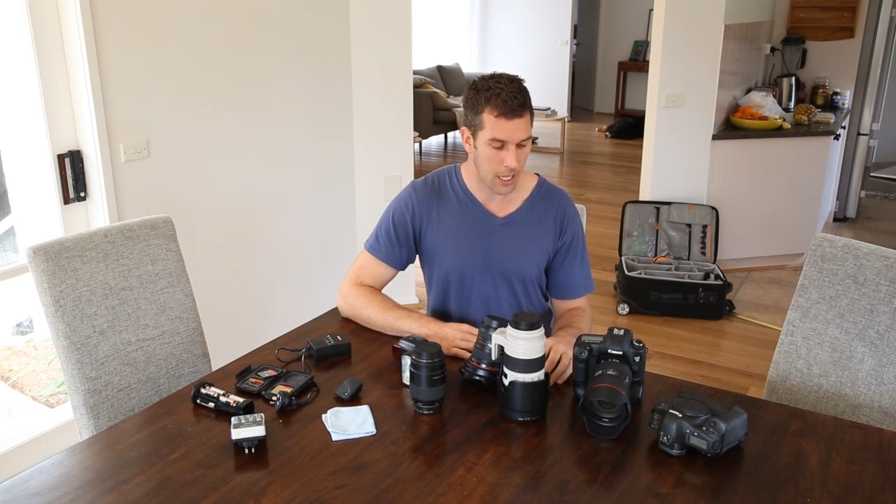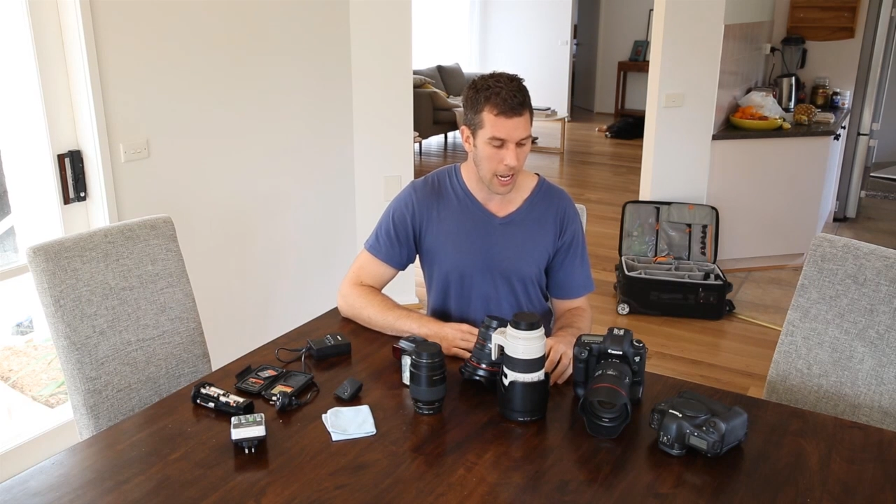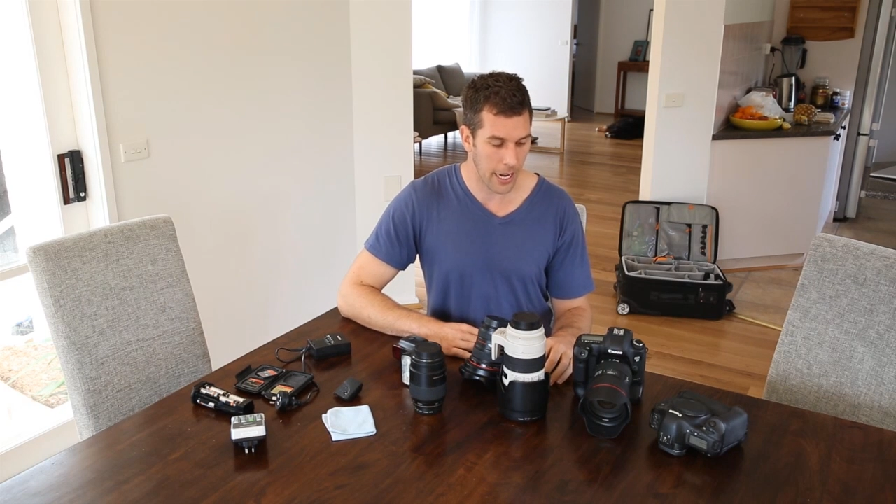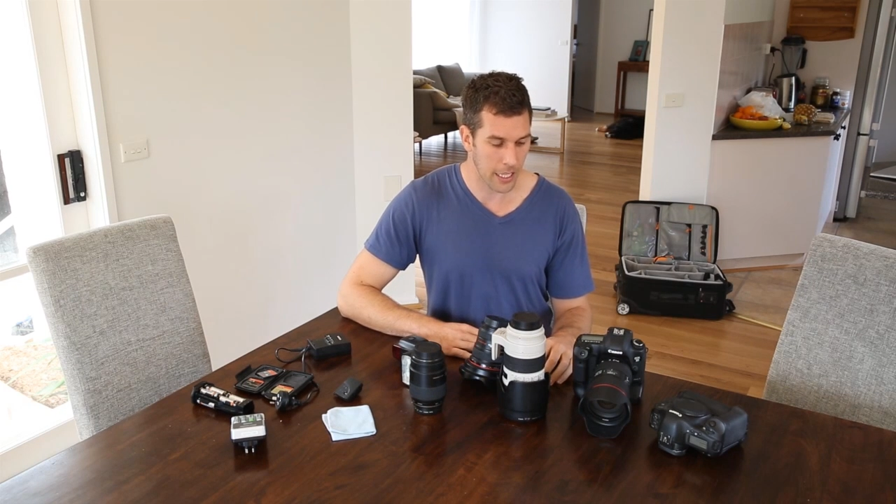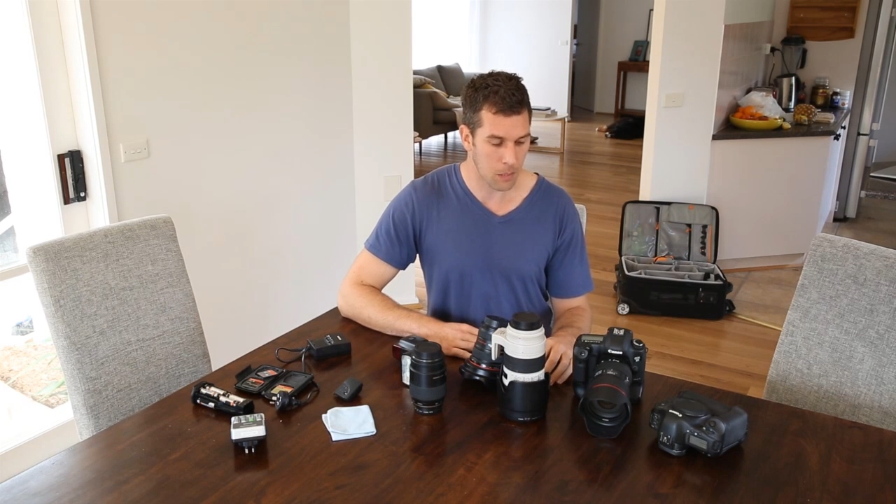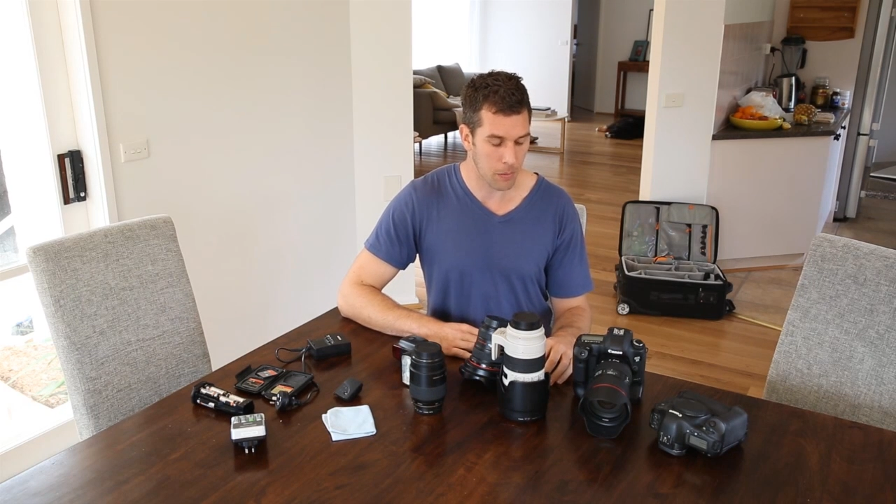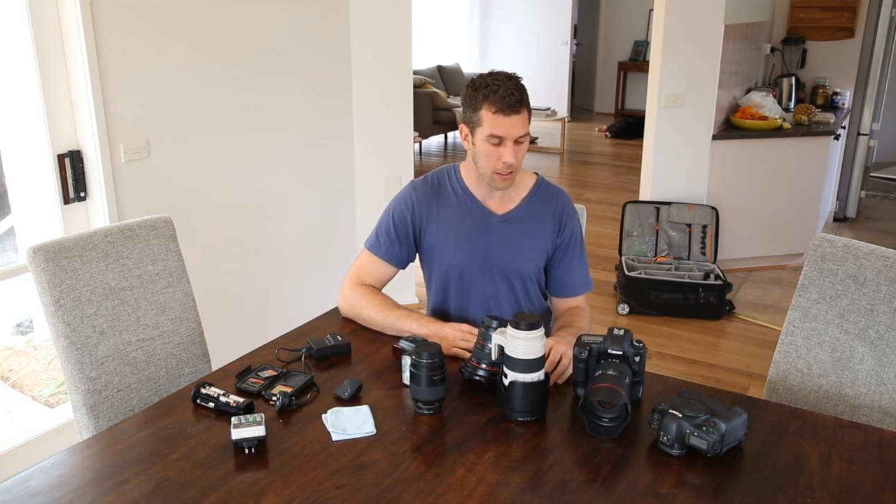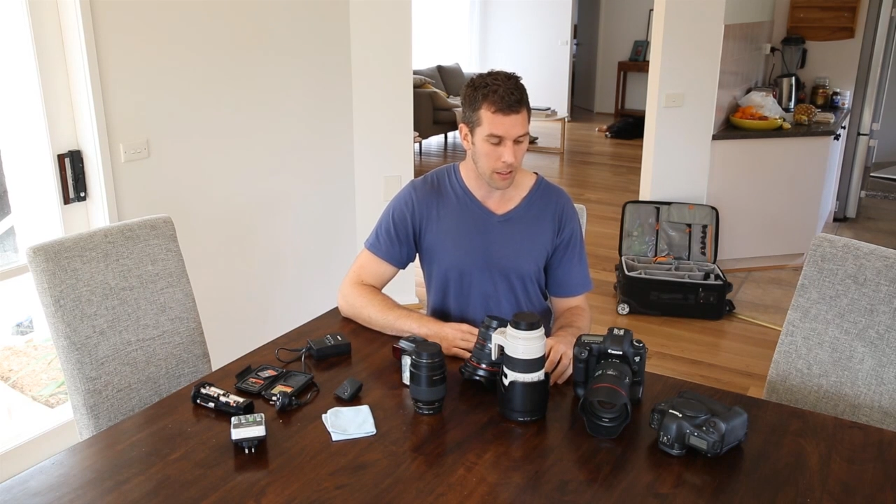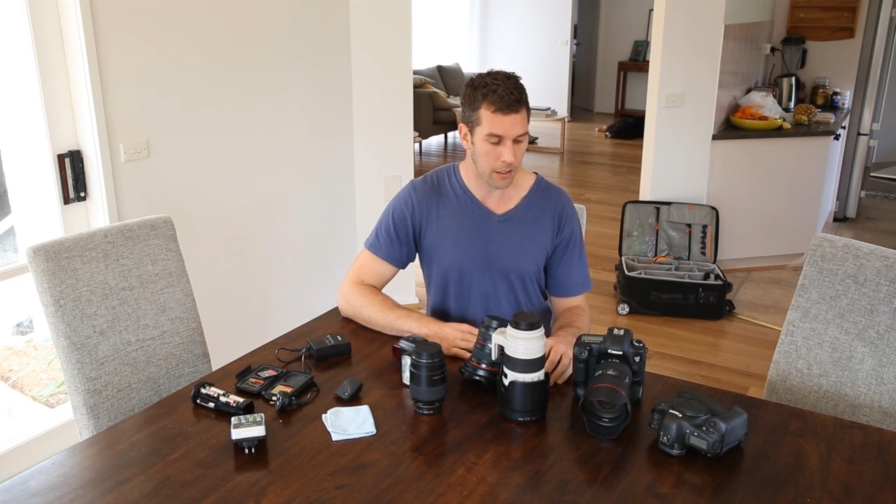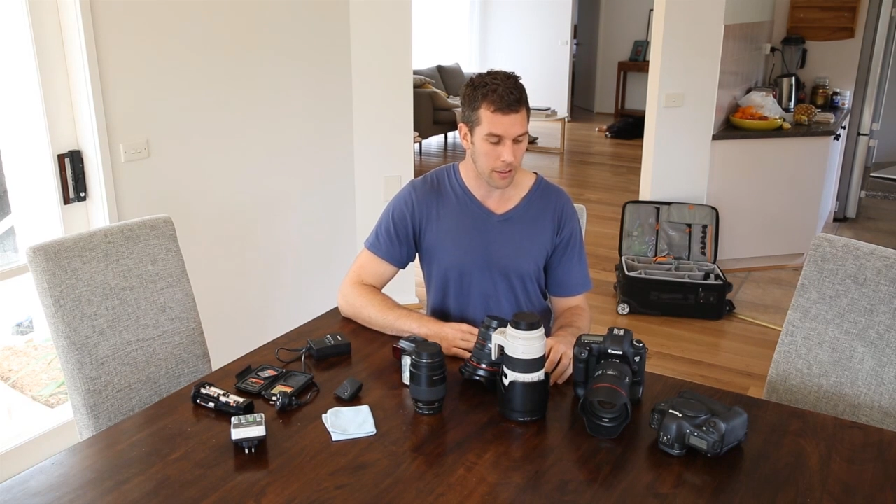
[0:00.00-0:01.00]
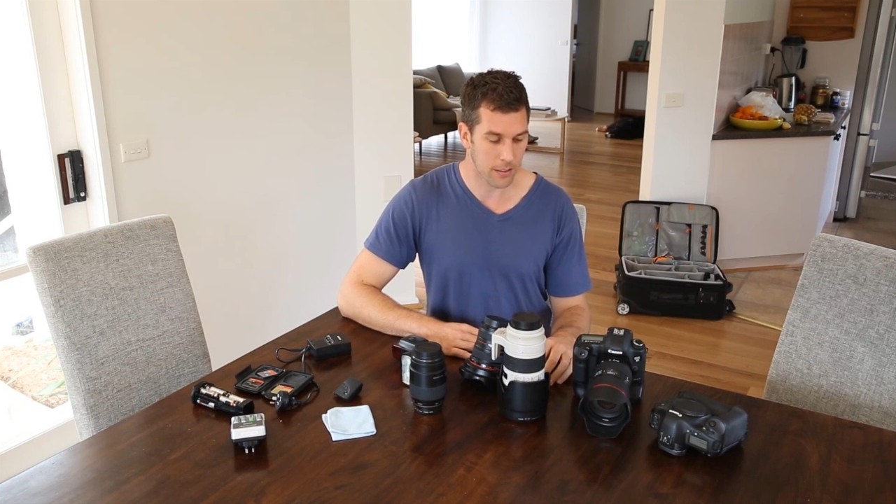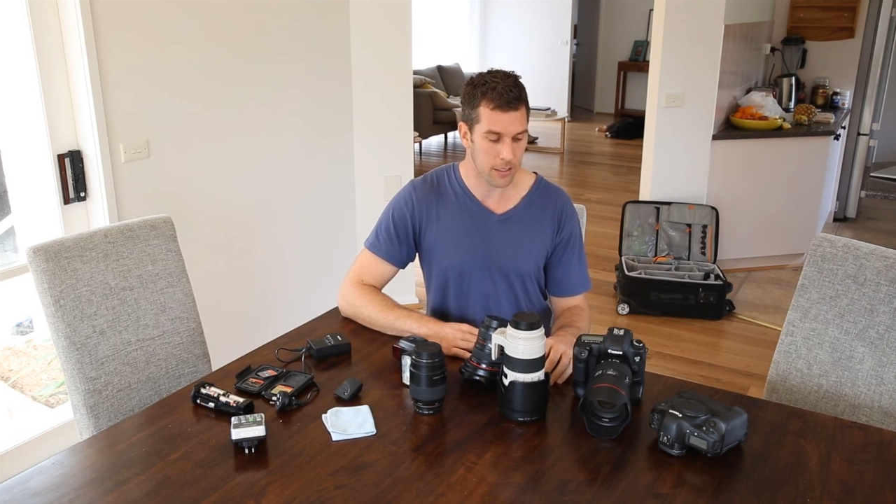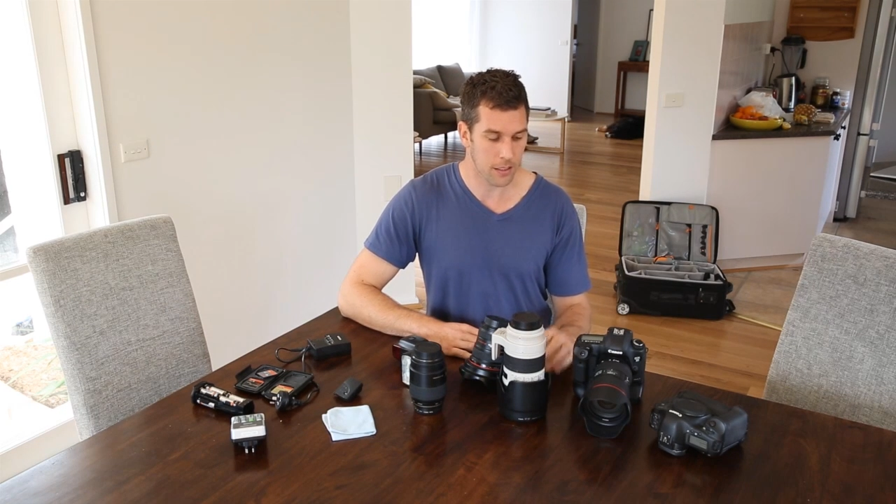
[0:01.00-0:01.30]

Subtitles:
change because